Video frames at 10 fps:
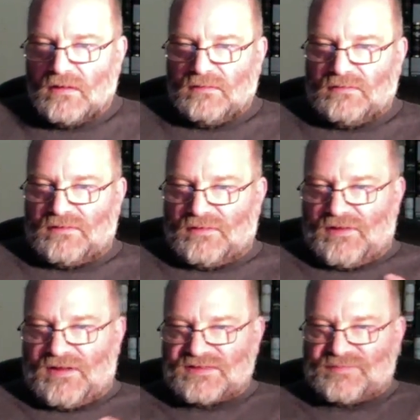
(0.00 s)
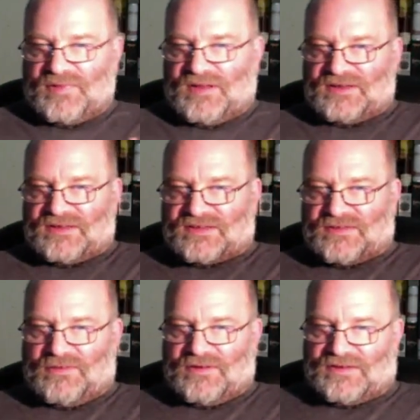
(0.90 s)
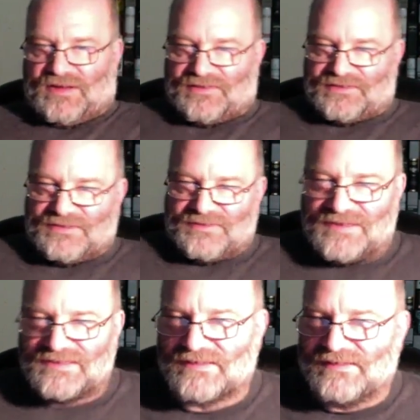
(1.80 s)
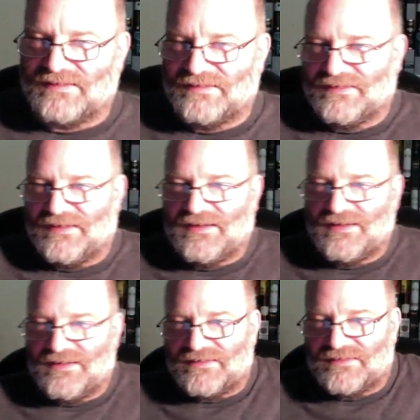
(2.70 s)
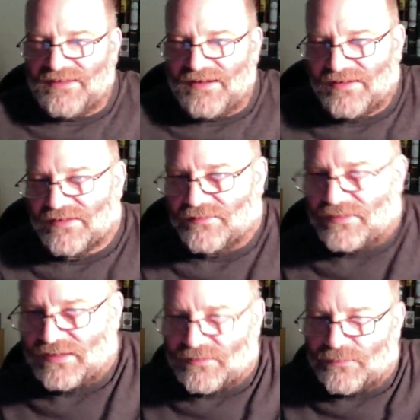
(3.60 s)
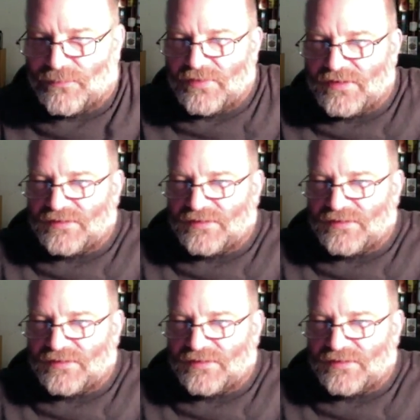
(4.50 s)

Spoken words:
The Lost Blend is going down too easily. I agree. It would.